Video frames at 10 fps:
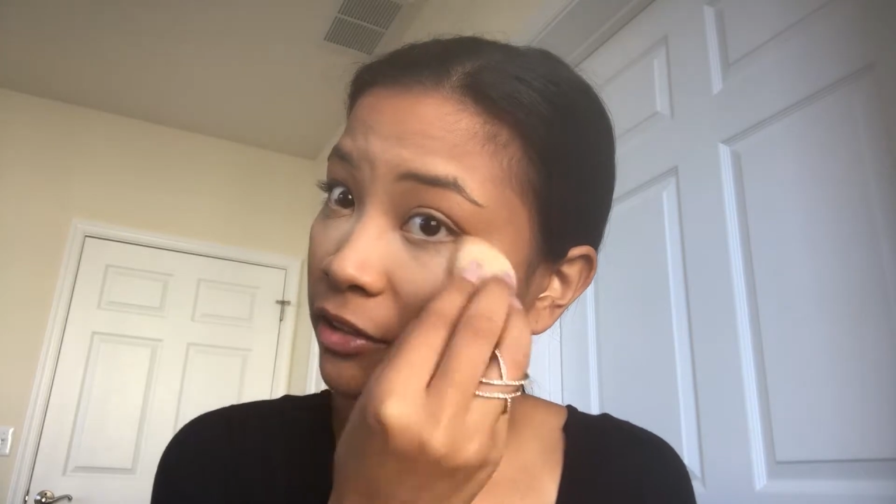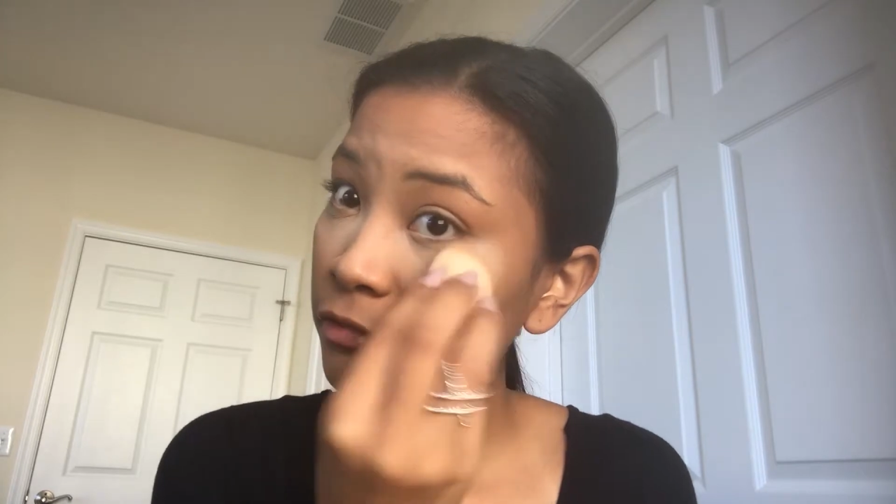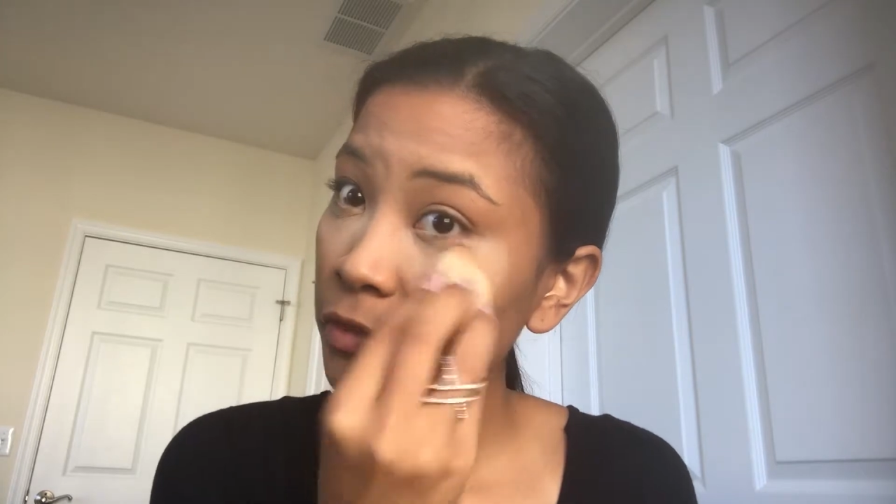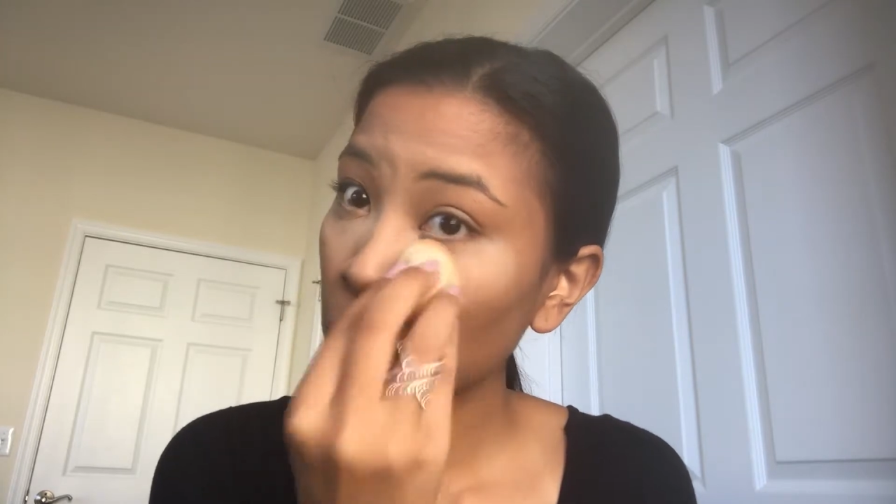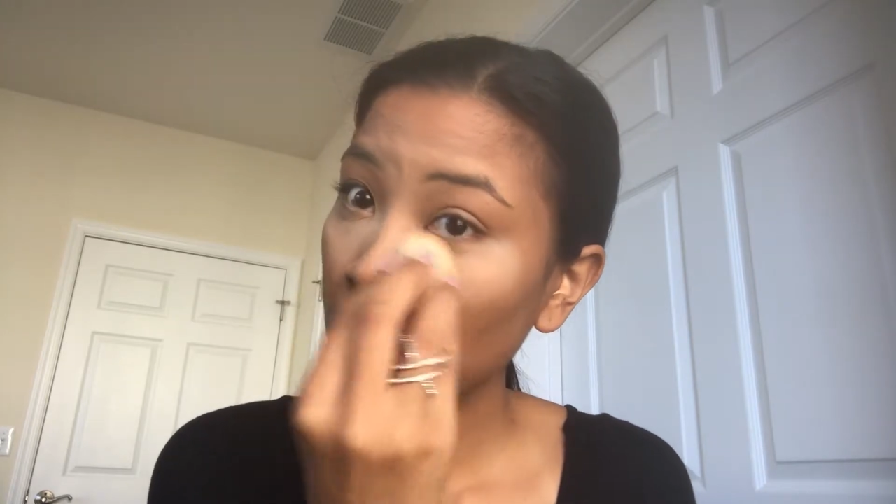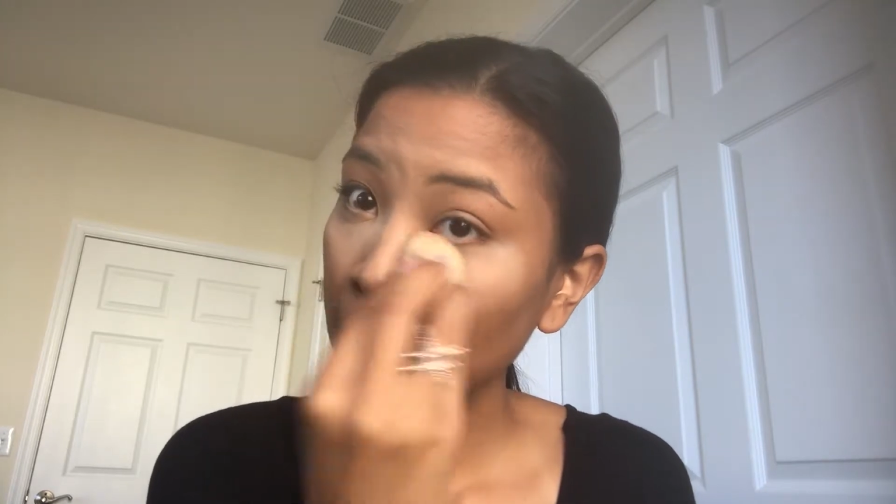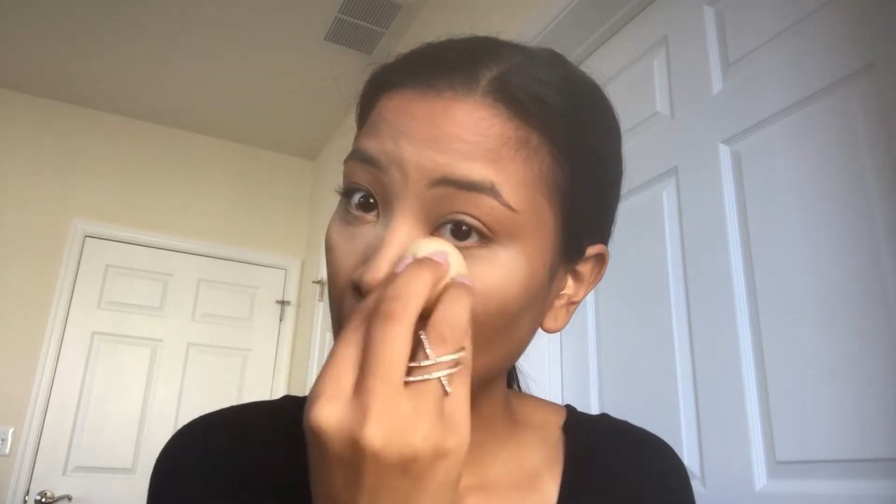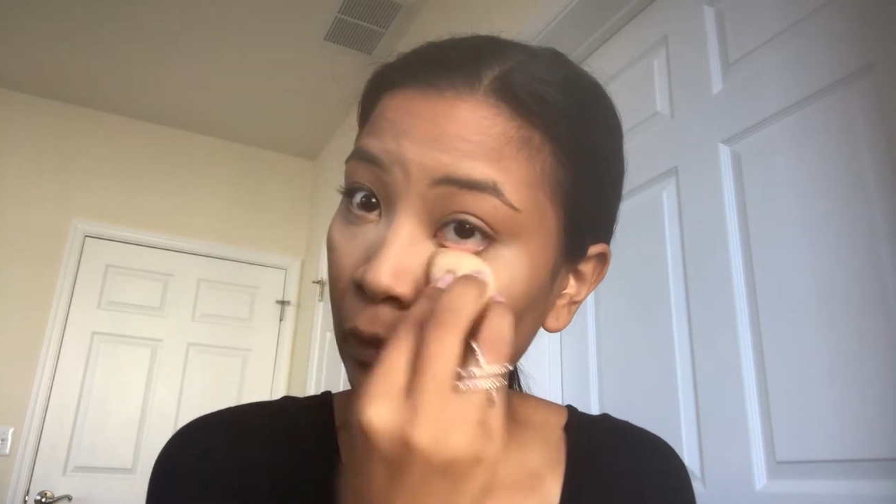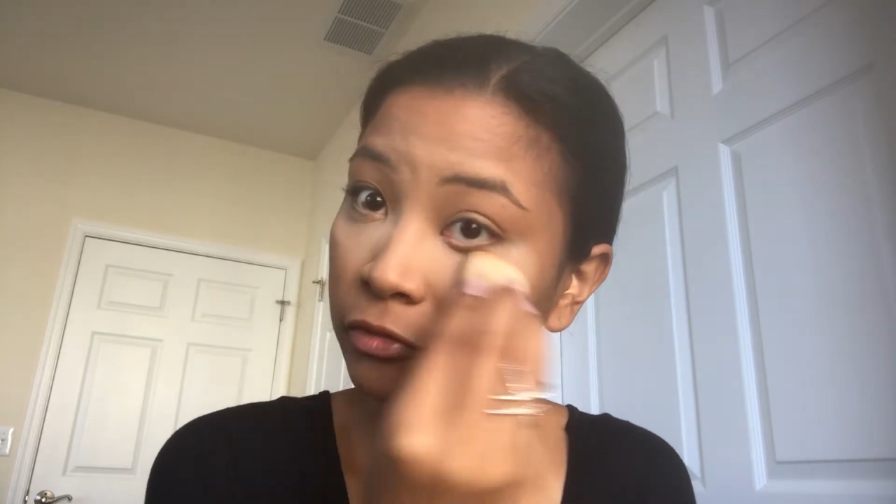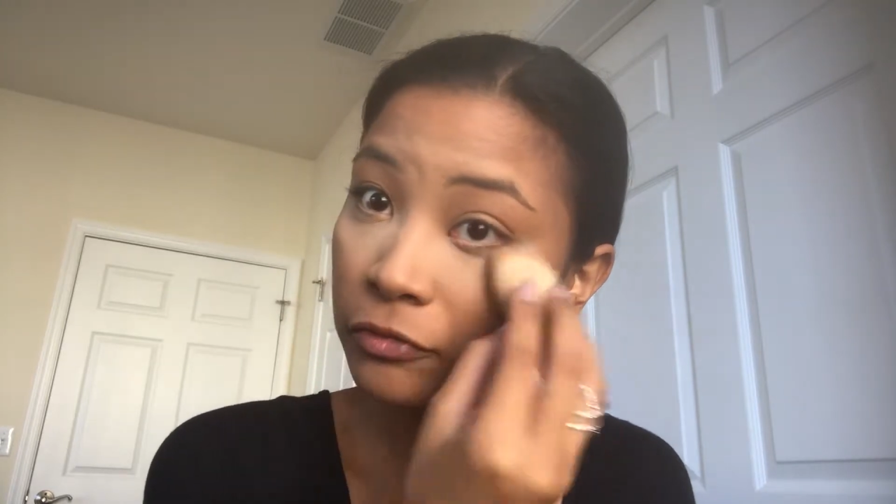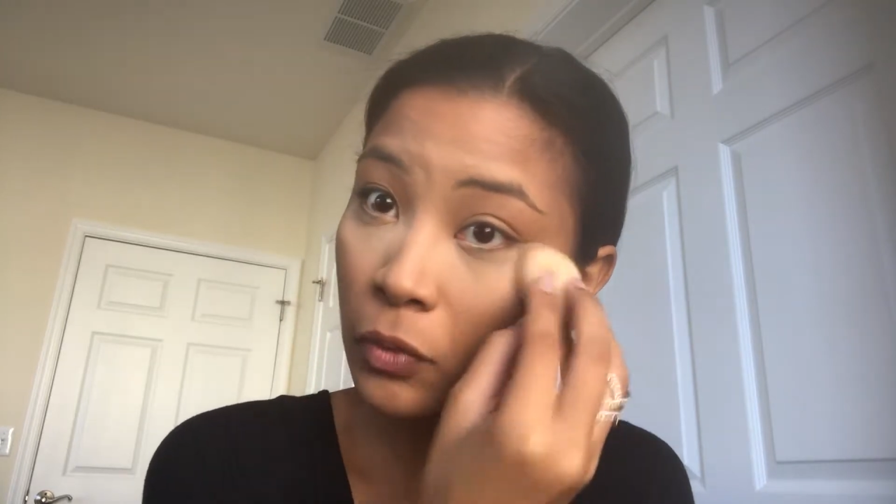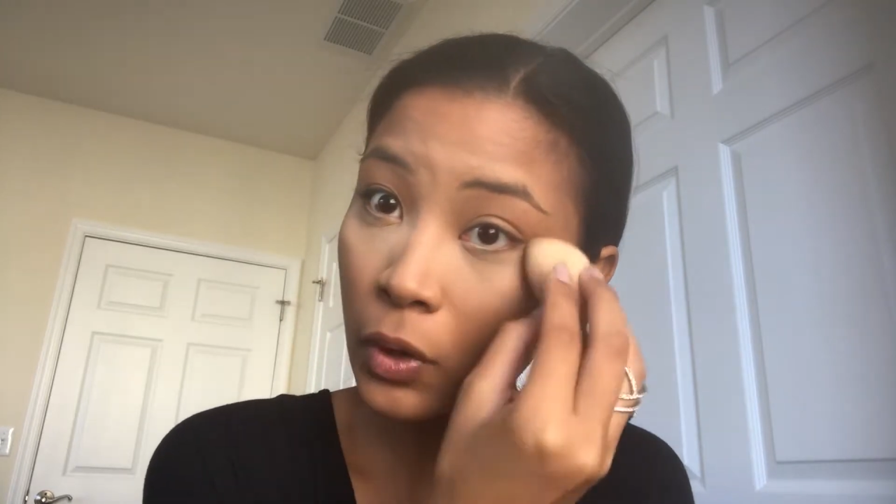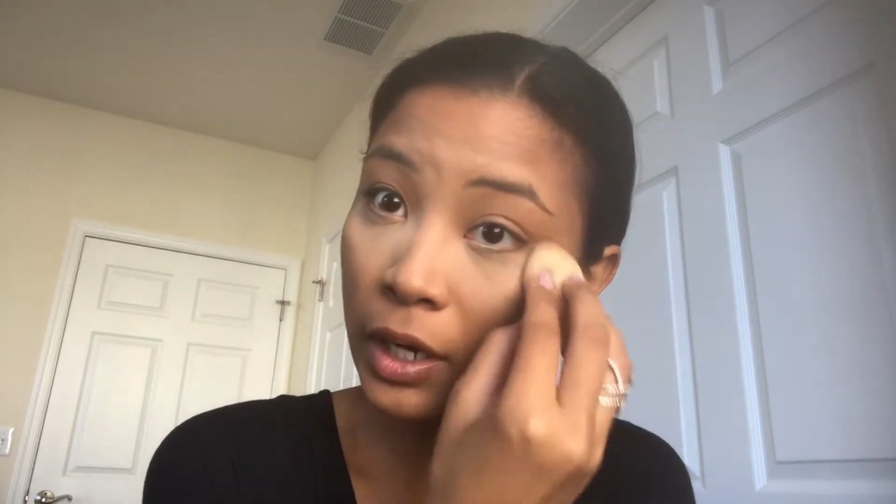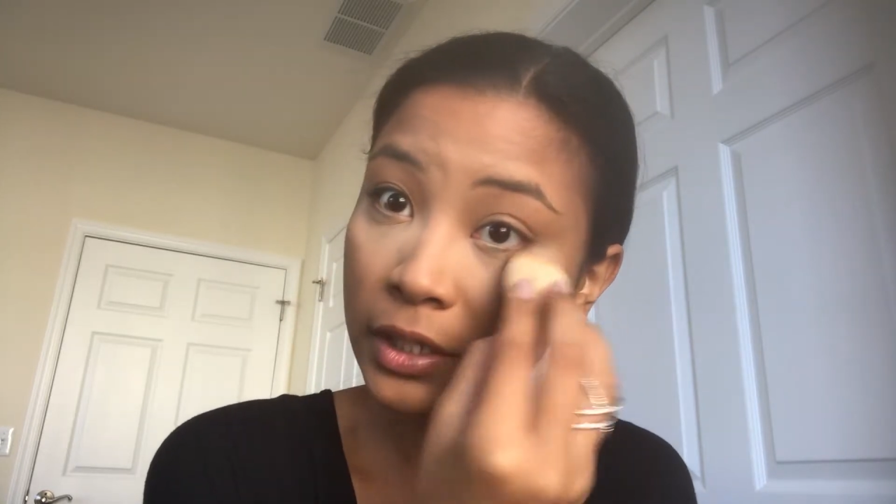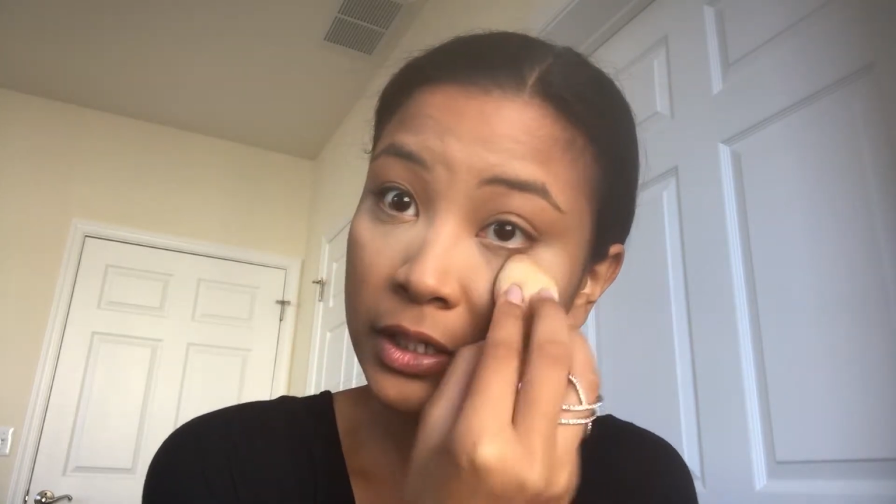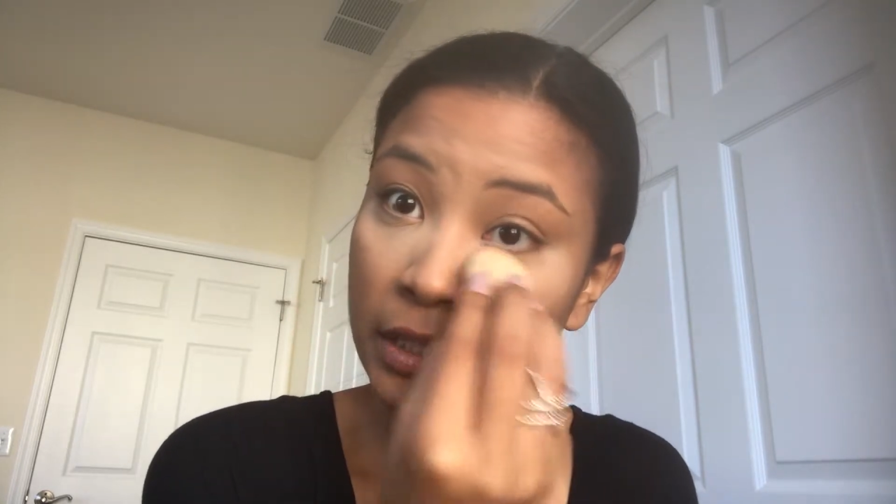like 3 or 4